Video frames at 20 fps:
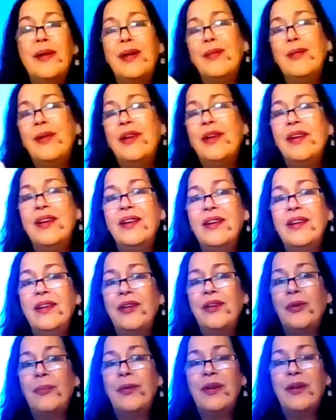maybe you need a
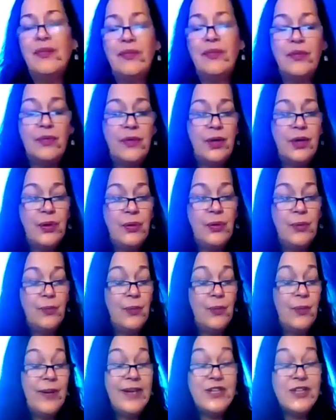little bit of a
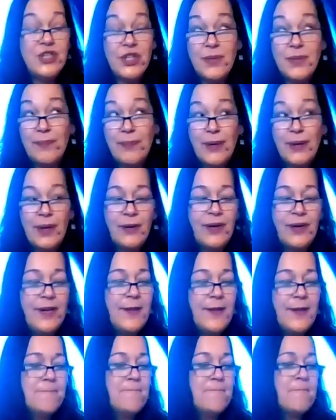recuperation
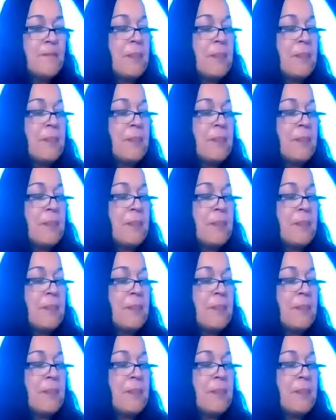period.